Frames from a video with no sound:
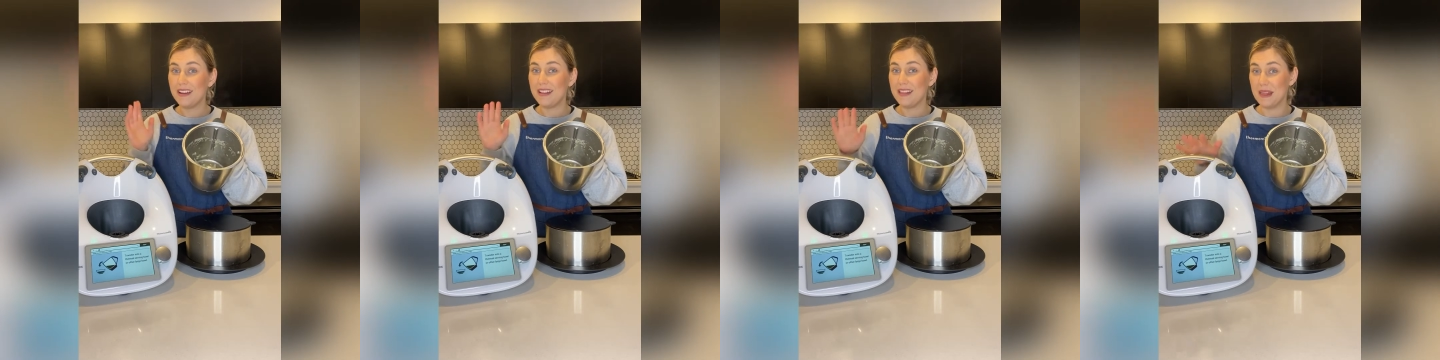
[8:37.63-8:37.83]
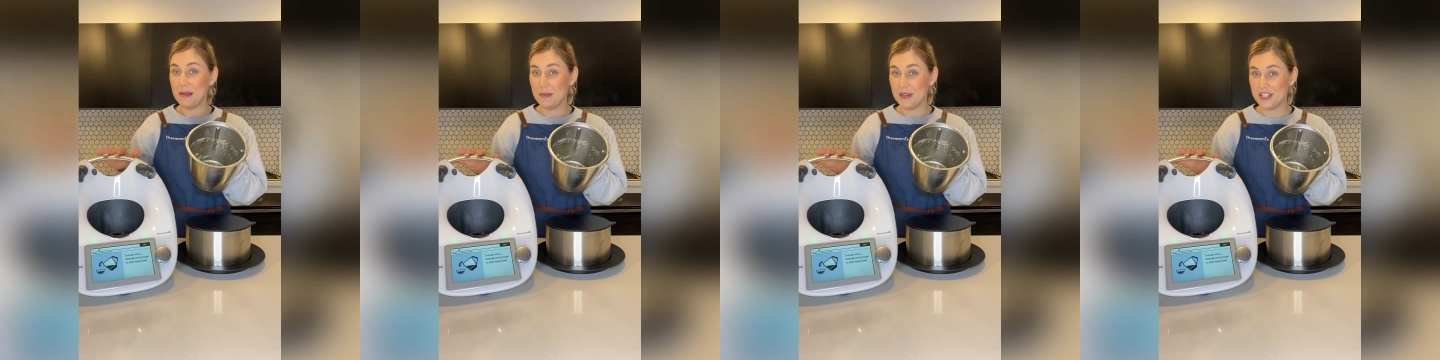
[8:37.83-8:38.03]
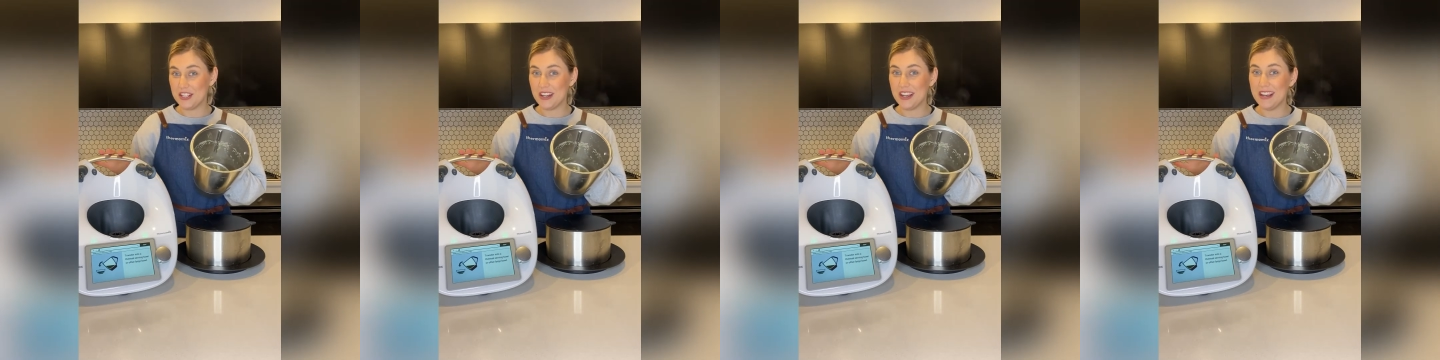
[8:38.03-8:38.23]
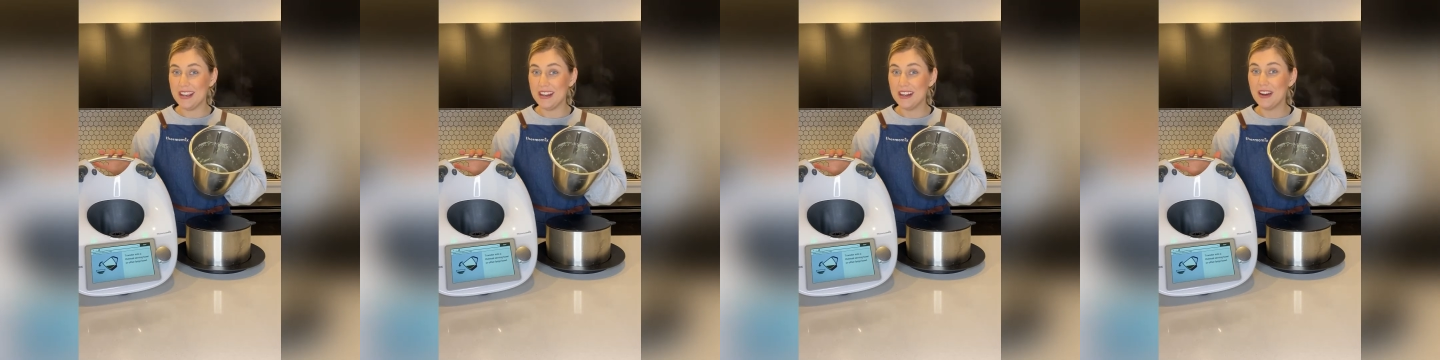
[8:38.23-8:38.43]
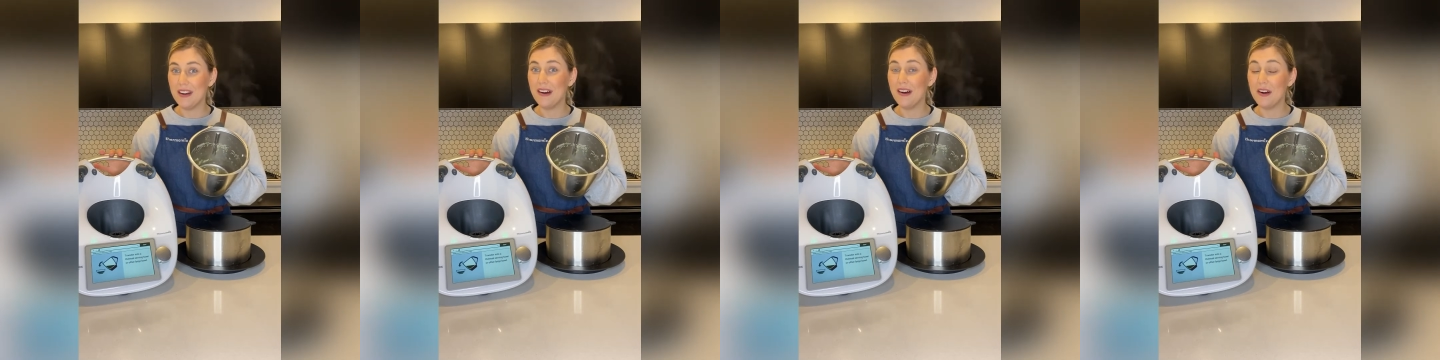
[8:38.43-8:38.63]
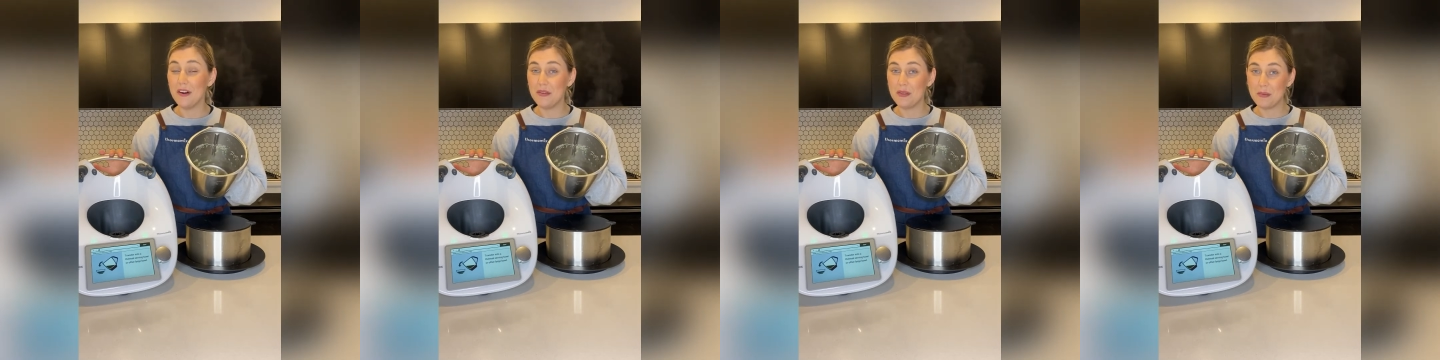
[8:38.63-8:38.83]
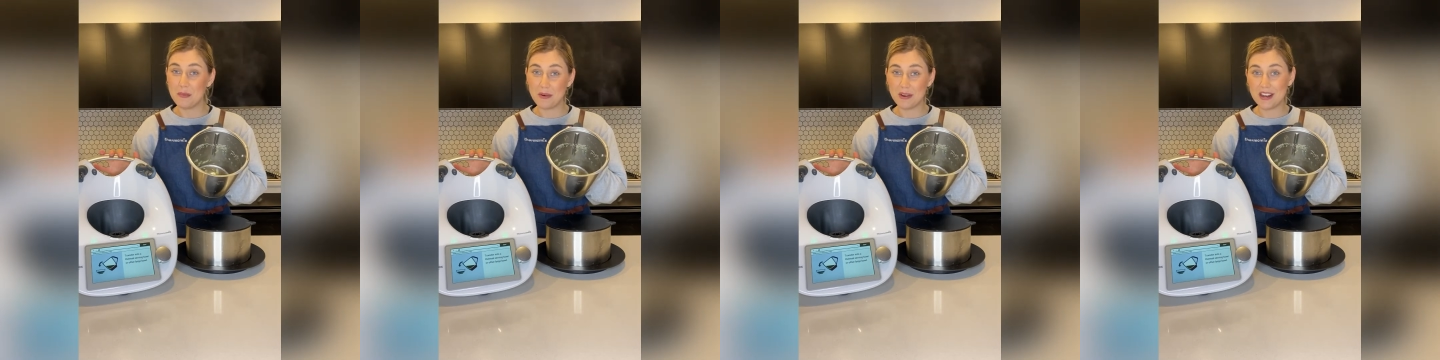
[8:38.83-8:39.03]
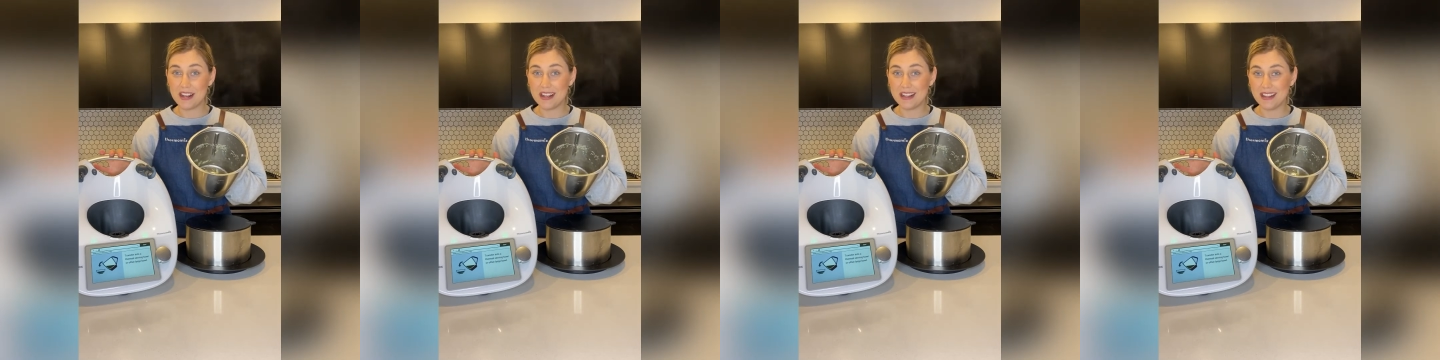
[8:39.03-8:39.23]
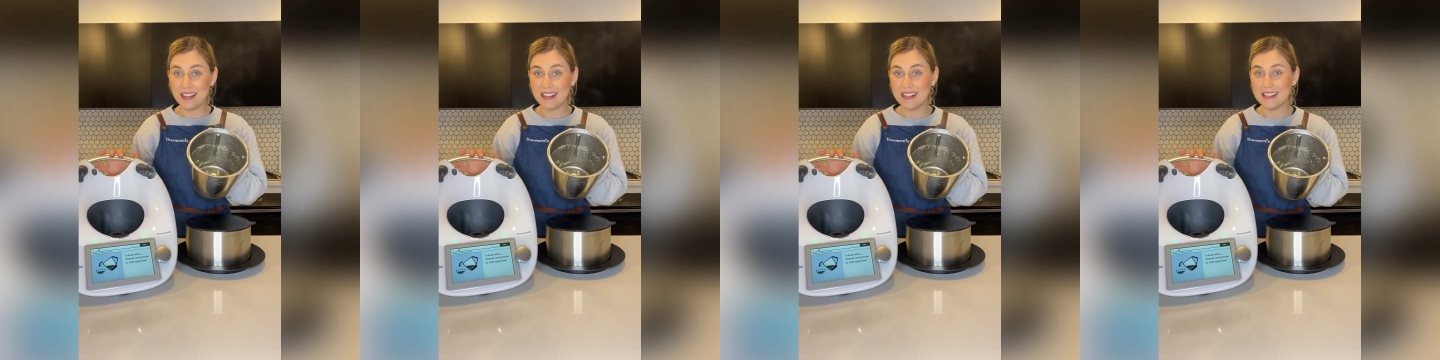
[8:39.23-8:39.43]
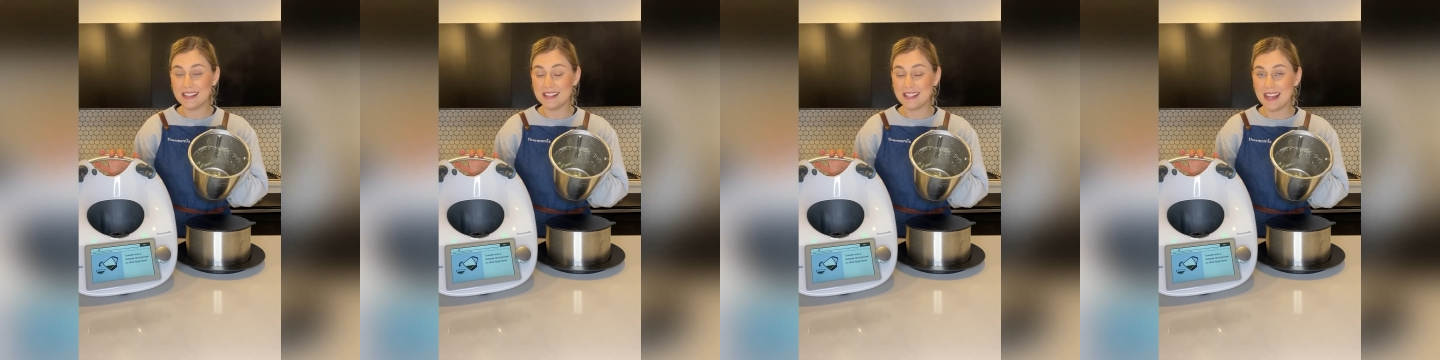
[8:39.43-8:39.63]
the machine on the
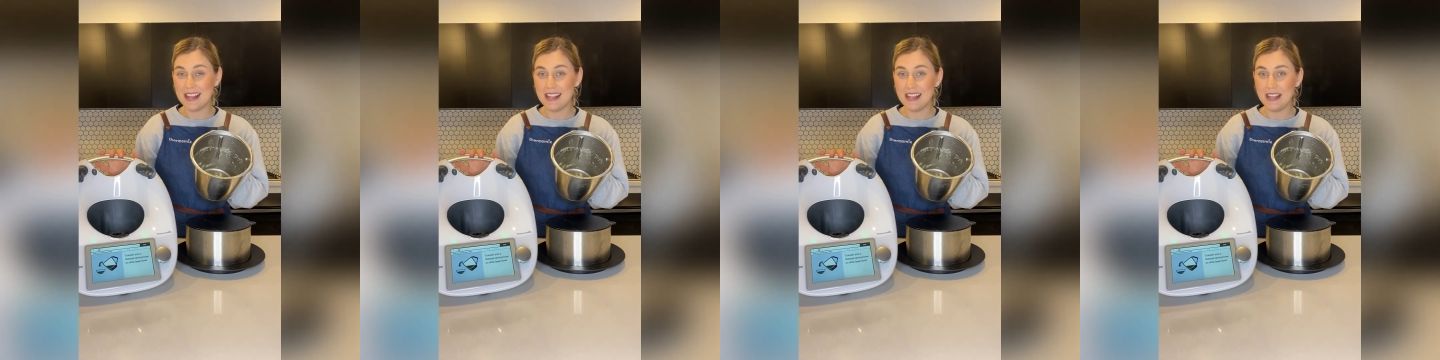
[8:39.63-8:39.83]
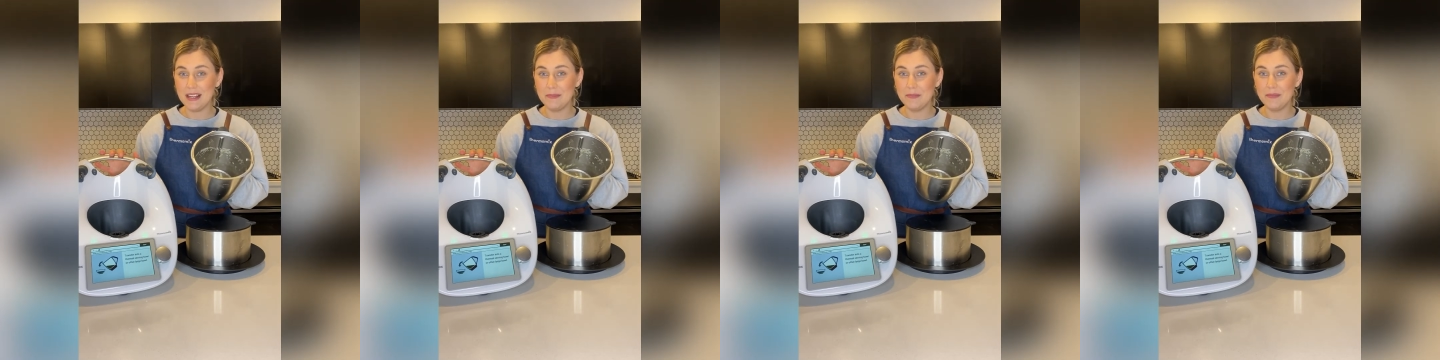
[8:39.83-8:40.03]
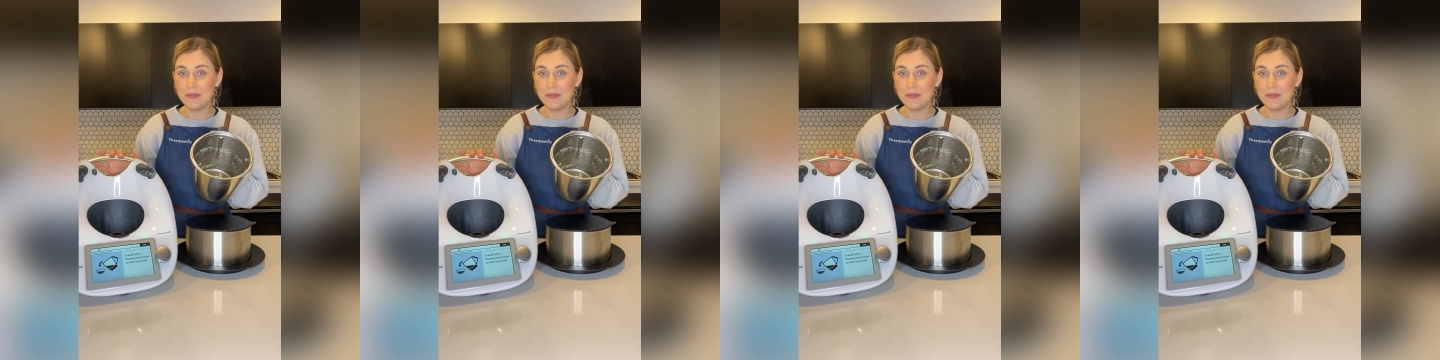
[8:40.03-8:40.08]
pre-clean setting